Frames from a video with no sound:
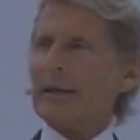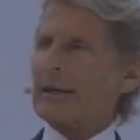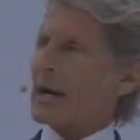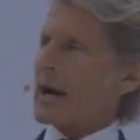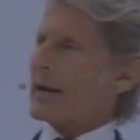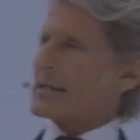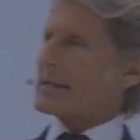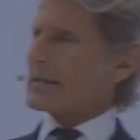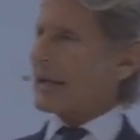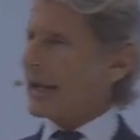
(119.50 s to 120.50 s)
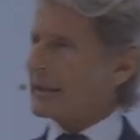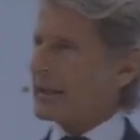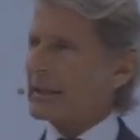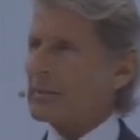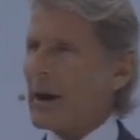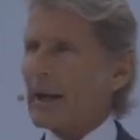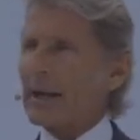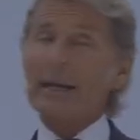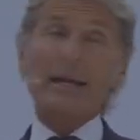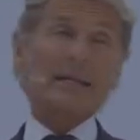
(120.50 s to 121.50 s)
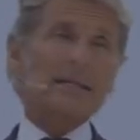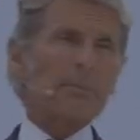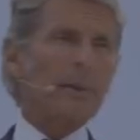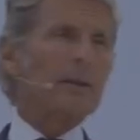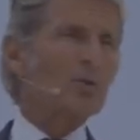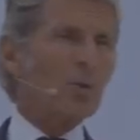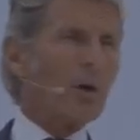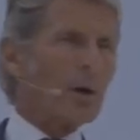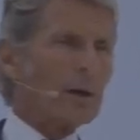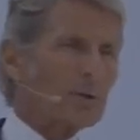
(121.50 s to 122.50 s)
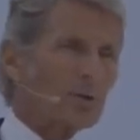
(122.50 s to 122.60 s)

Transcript: the car is hitting the market, it's a bit too early